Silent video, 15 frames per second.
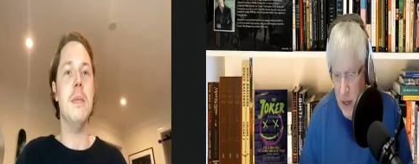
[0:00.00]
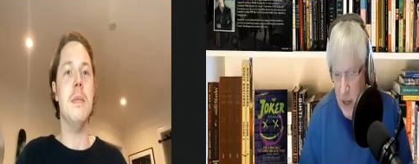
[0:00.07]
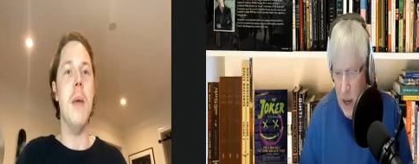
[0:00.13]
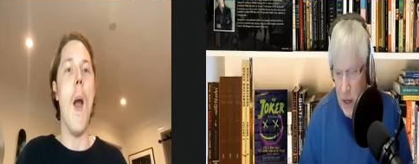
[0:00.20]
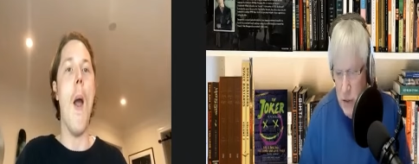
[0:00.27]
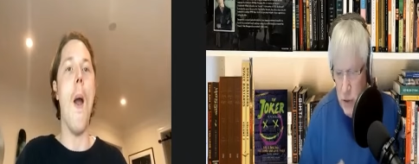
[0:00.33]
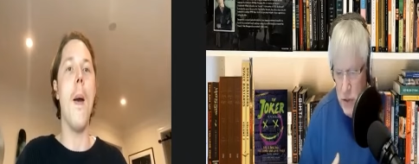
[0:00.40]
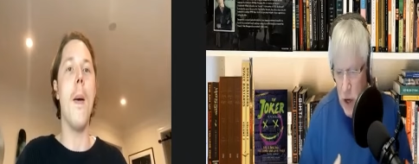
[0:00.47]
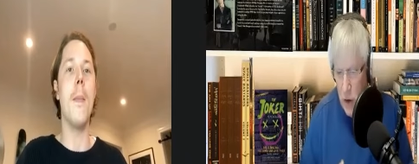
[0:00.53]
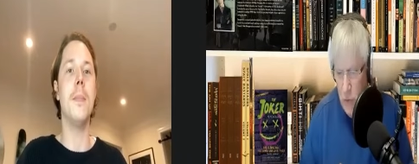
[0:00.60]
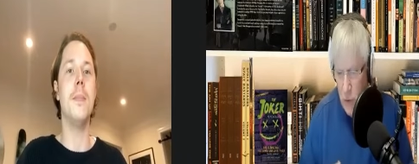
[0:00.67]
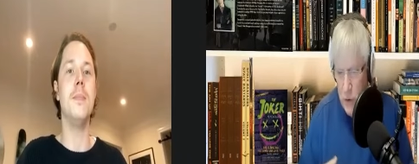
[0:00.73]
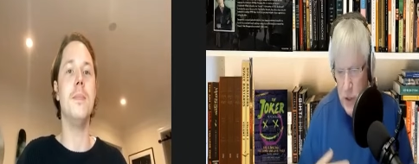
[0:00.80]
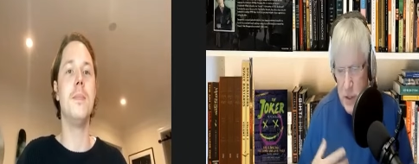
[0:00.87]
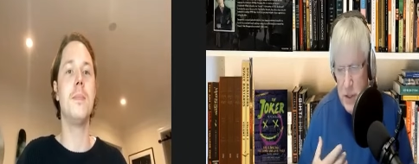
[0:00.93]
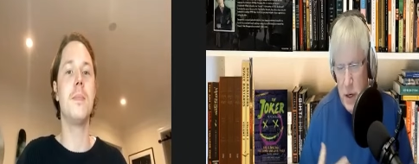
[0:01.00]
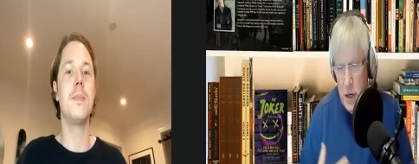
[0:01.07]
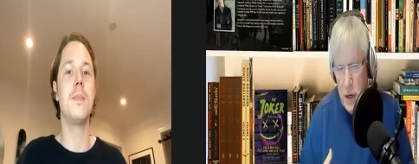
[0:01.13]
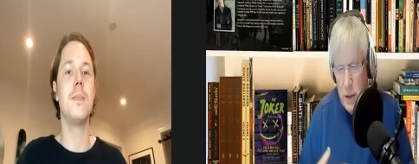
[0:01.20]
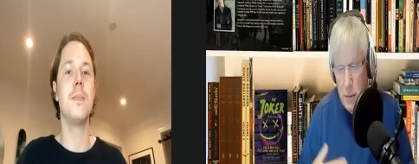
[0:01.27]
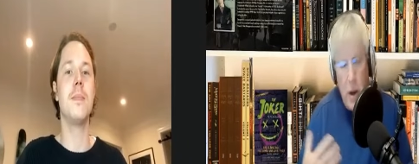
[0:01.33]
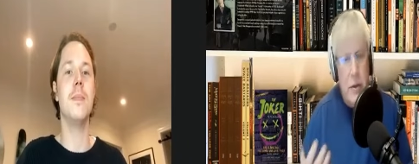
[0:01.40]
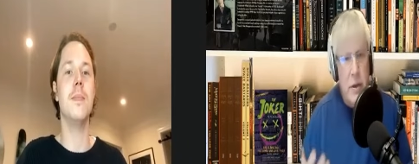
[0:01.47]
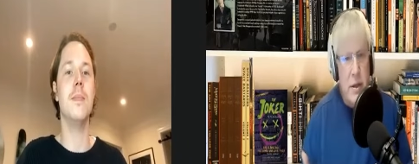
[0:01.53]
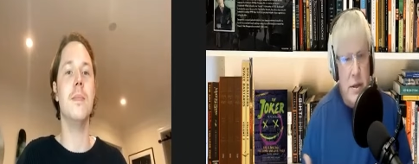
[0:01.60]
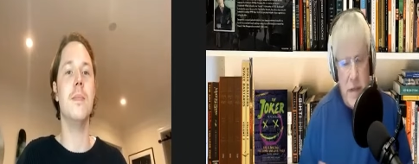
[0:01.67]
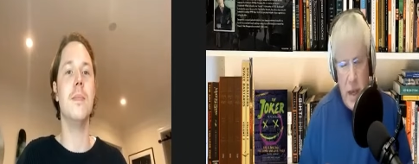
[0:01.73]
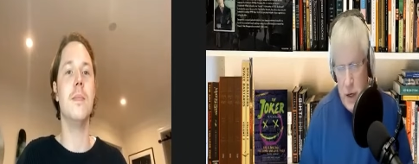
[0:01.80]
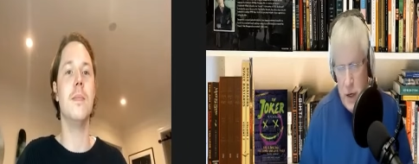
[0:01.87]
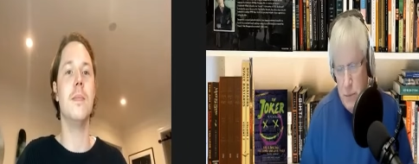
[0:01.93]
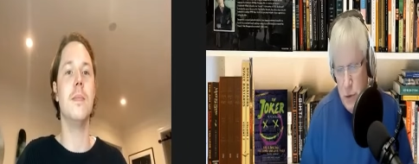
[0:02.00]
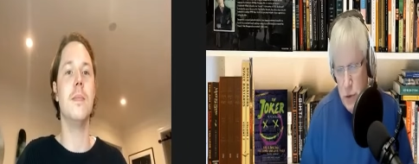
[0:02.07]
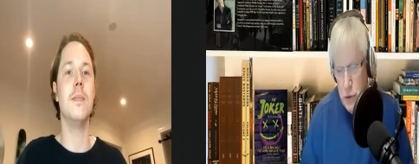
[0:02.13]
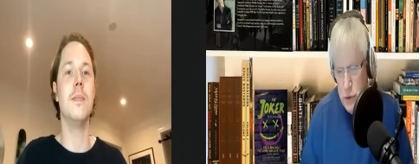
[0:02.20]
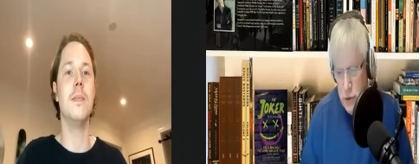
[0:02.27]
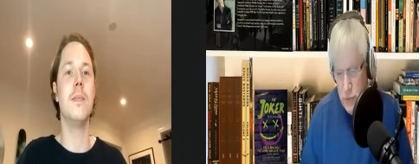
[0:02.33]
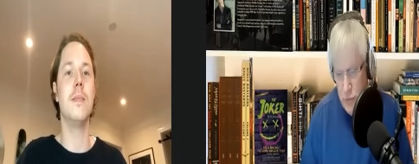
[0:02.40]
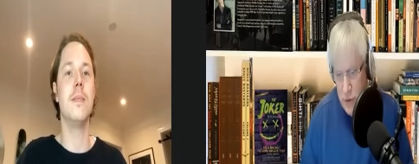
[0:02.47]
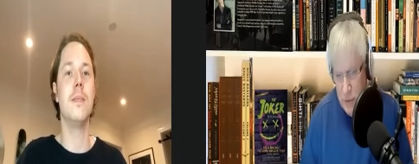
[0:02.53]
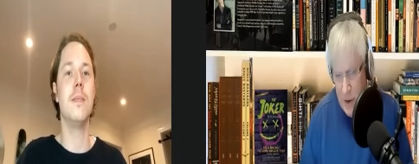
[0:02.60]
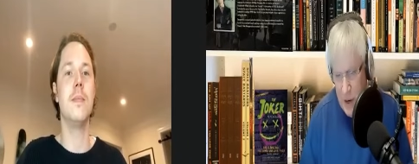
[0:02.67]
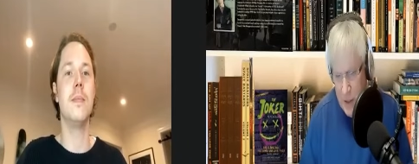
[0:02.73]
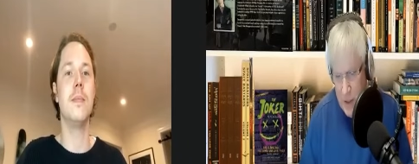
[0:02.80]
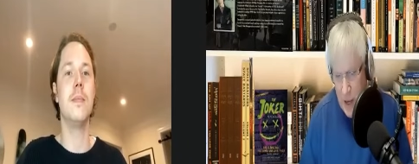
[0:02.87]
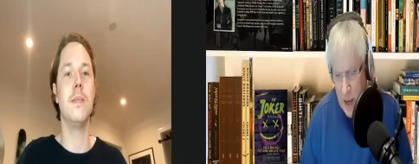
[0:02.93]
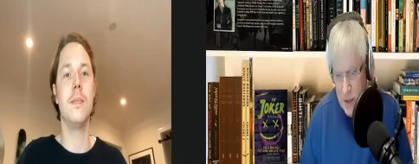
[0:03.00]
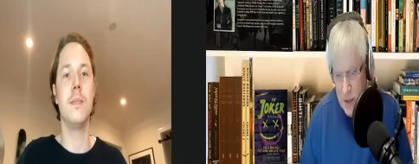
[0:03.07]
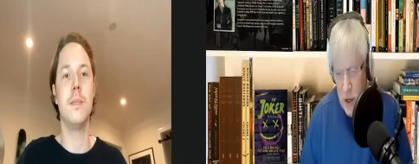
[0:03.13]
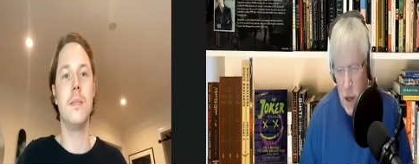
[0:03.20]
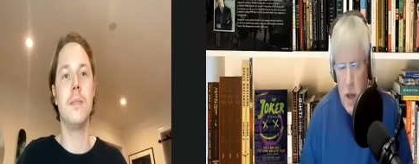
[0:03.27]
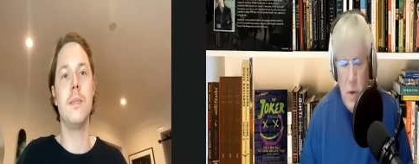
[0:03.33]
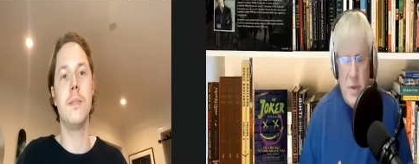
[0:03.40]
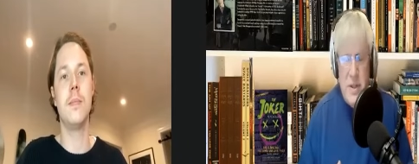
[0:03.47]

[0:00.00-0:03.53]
Speaker 1: Minnie and yourself are listed among the executive producers for the podcast.